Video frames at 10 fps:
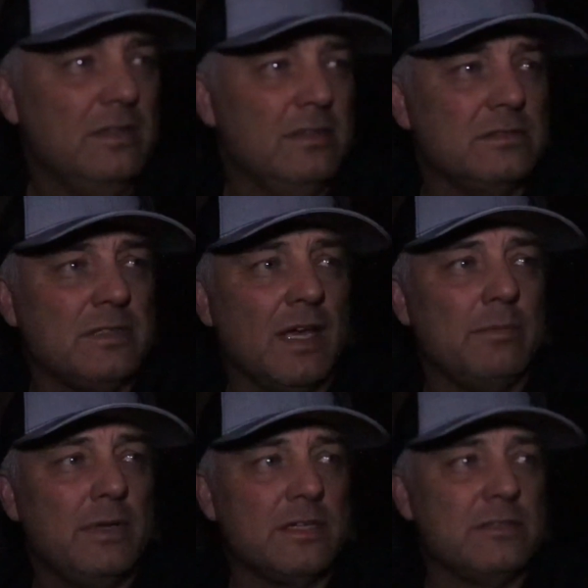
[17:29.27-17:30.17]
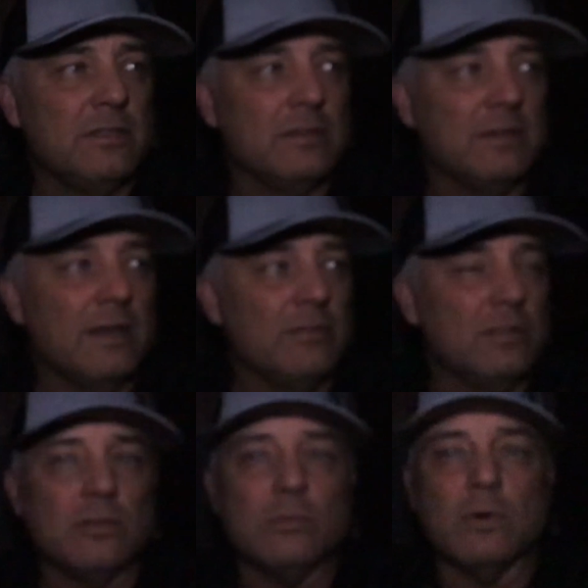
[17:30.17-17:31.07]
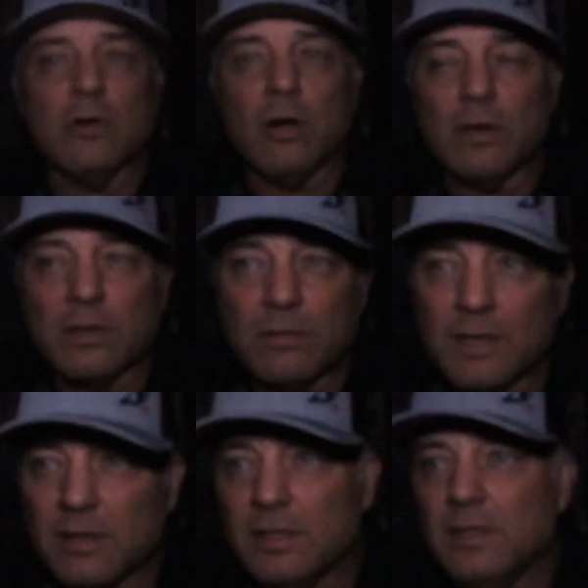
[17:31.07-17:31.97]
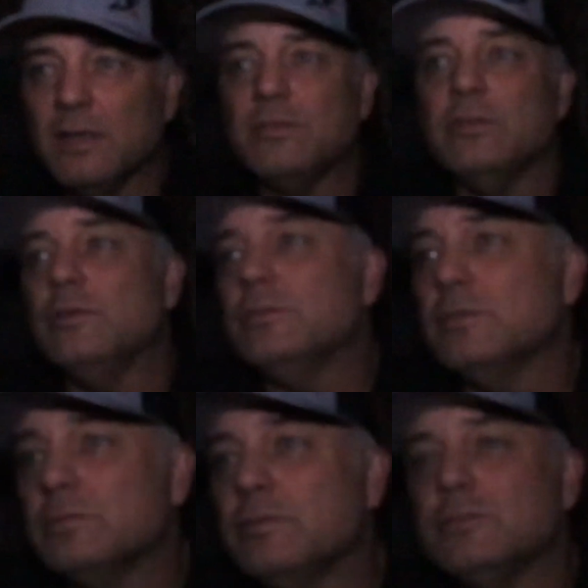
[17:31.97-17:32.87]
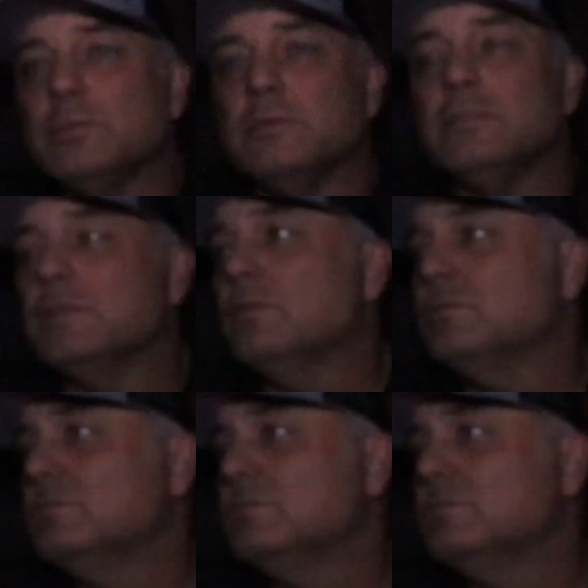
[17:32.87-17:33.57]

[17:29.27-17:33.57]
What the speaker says: This time next year, I'll have a little one crawling around in there too, so Christmas is going